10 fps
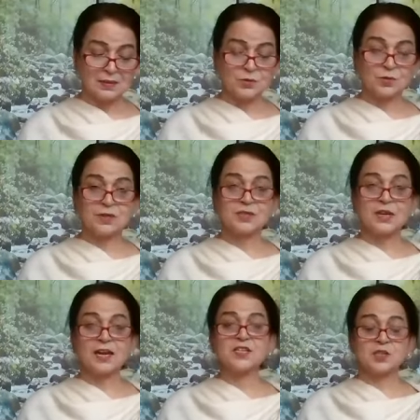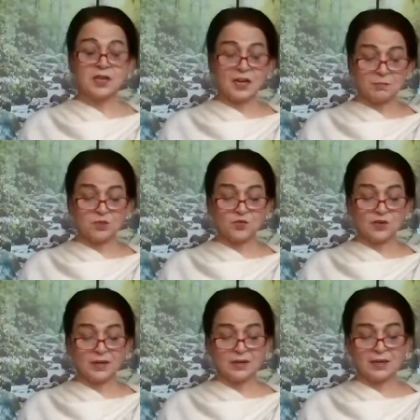So it's
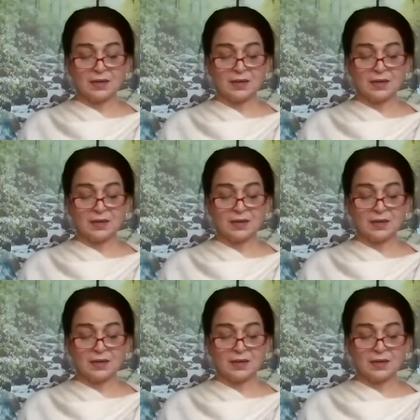atmospheric